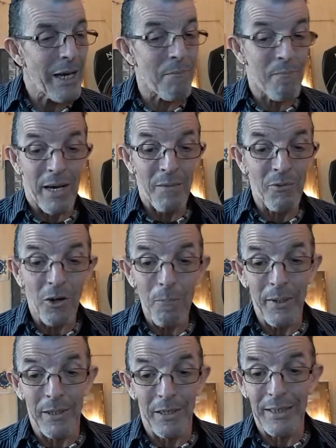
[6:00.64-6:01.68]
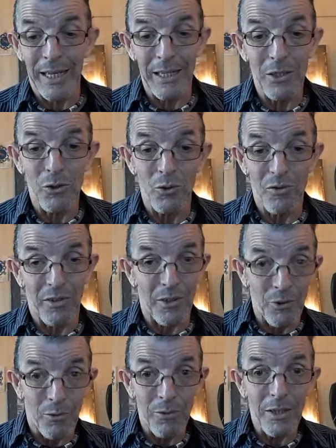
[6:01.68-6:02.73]
it may not have been identical to
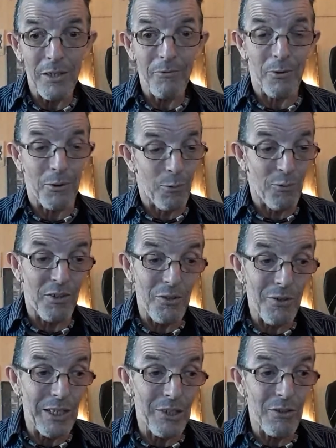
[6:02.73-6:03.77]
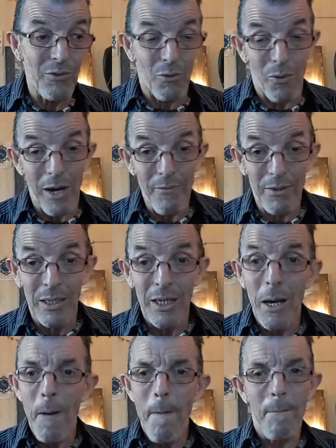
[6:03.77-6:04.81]
your life or your situations or whatever,
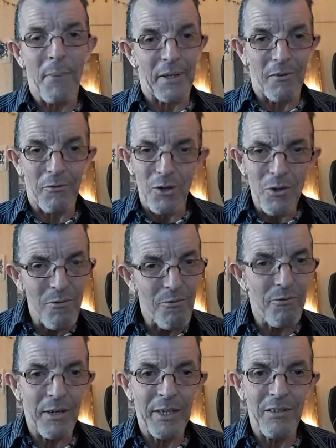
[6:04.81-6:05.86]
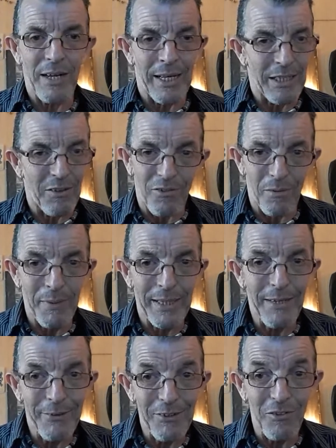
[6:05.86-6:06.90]
but if you can find any
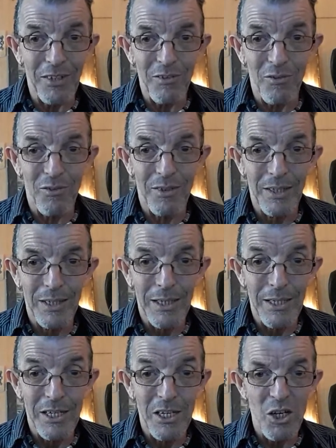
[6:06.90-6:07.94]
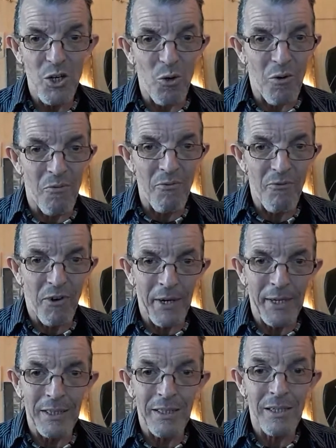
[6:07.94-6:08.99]
similarities, you can
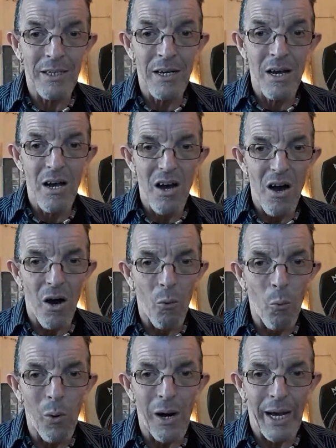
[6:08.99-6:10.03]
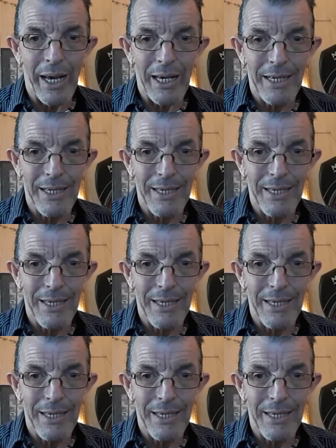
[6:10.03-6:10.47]
find a way